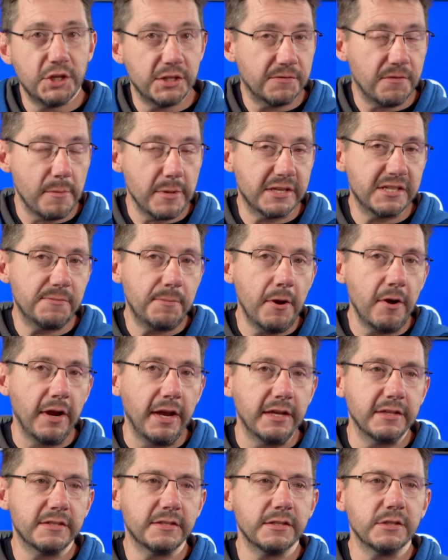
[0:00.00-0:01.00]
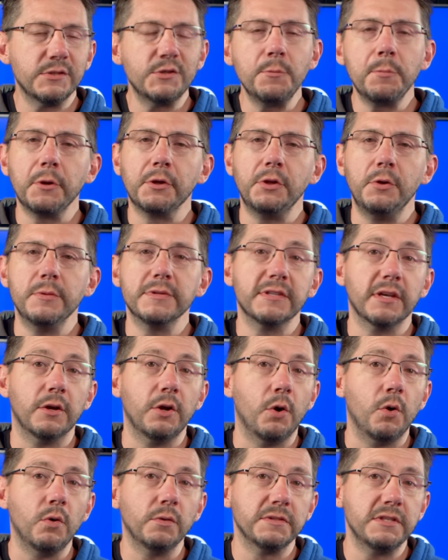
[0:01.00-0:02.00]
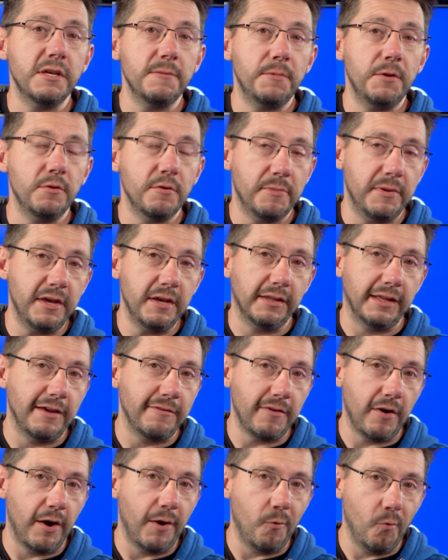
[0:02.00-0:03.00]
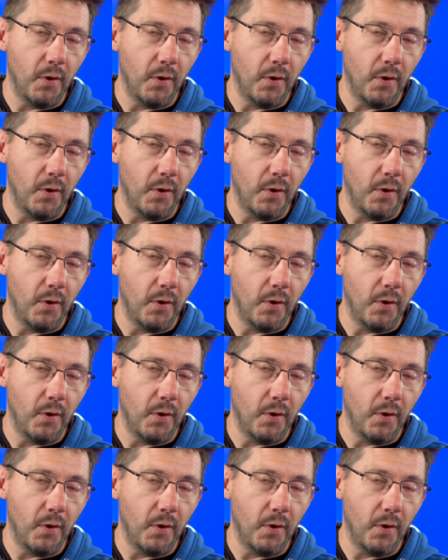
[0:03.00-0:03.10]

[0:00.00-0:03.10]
just from experience, super glue isn't going to hold TPU to PLA very